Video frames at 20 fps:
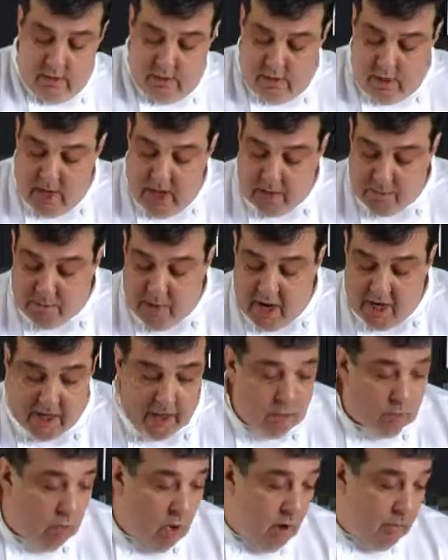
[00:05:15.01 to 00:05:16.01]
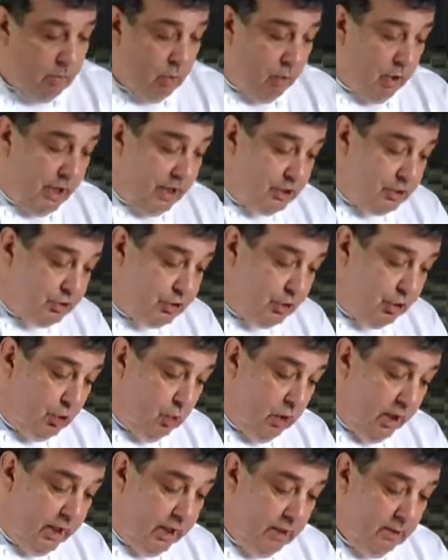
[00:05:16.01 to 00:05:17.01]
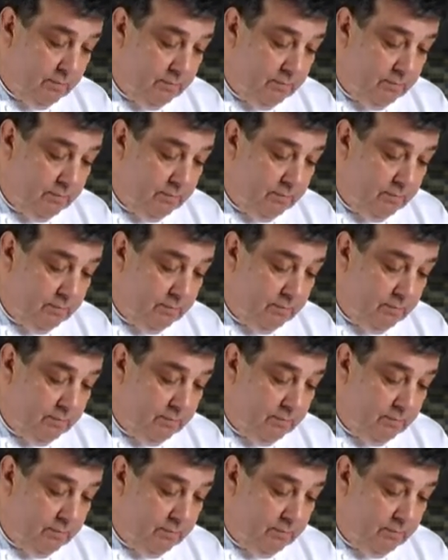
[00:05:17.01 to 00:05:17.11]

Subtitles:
and make it rubbery and chewy,